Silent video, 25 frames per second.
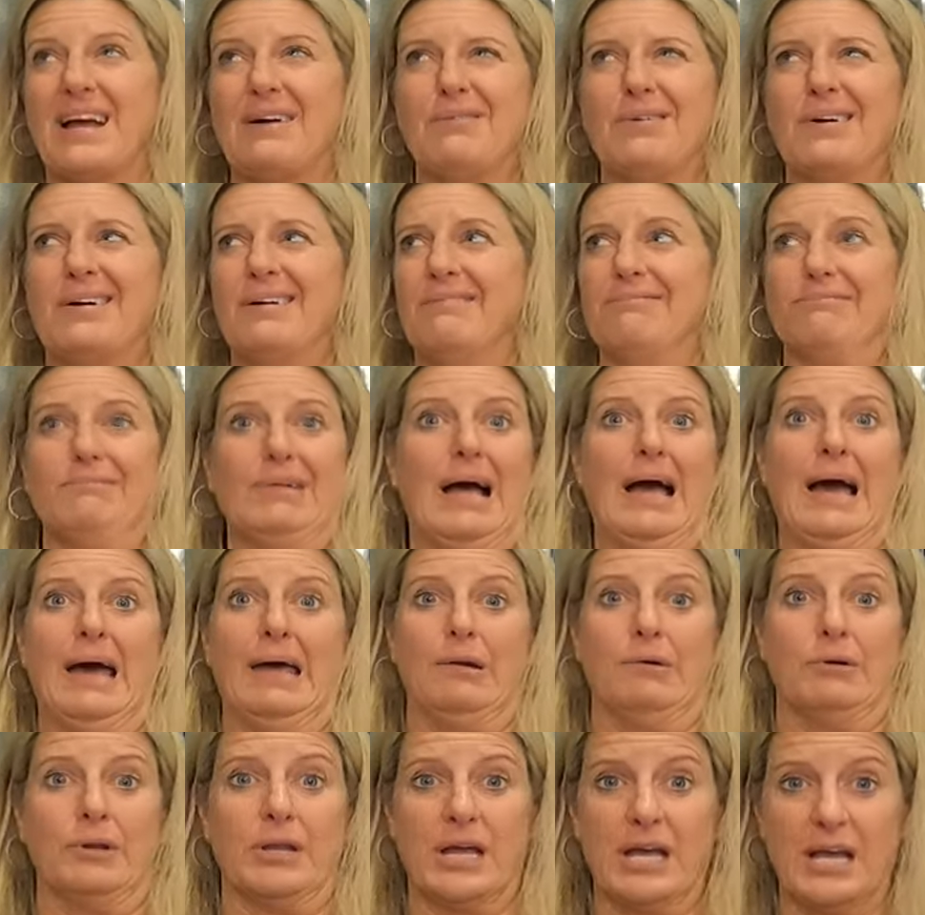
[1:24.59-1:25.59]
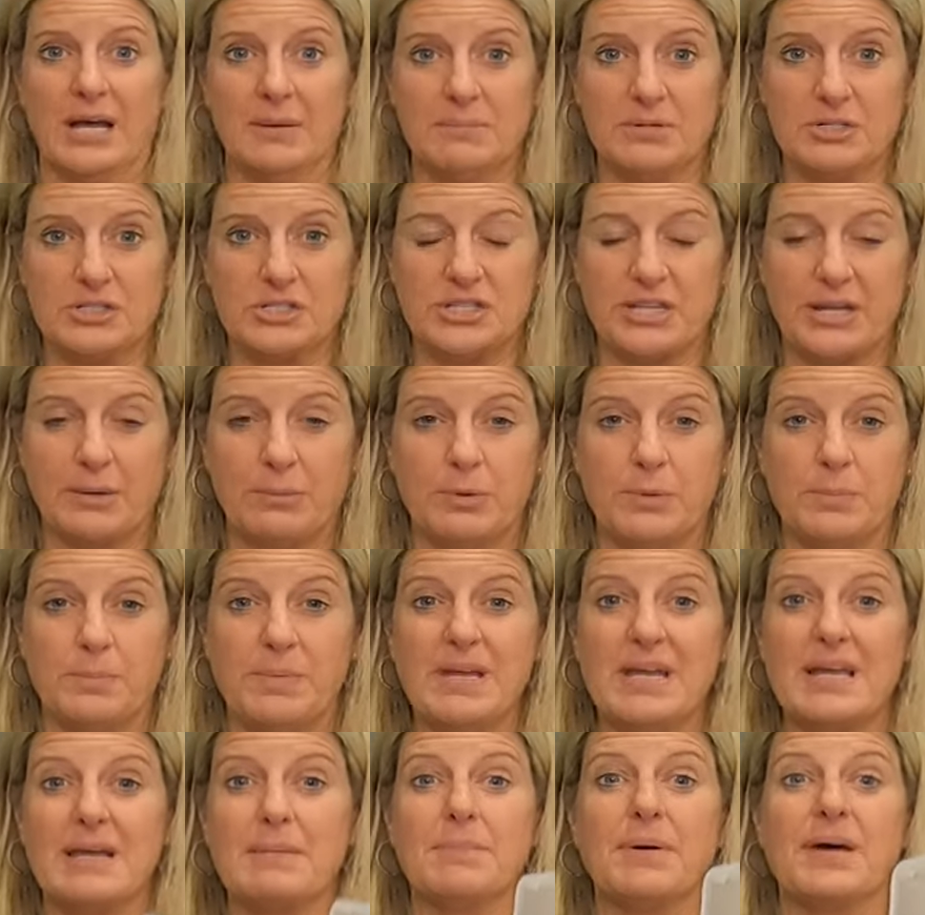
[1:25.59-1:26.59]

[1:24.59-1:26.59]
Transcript: well, I don't know how much they would be,